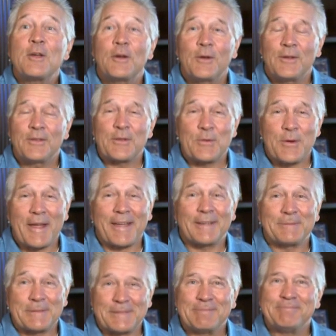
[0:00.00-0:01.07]
Nolan,
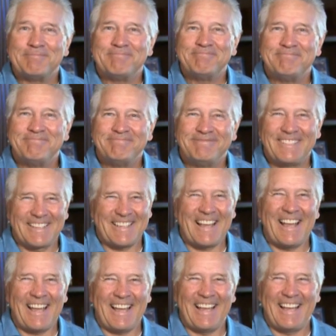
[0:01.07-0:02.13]
thank you so much. Go
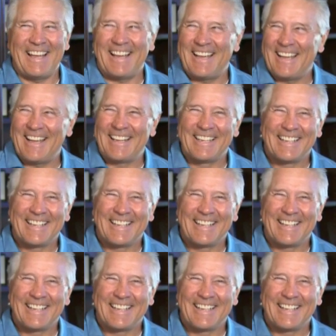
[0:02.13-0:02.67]
Rams indeed.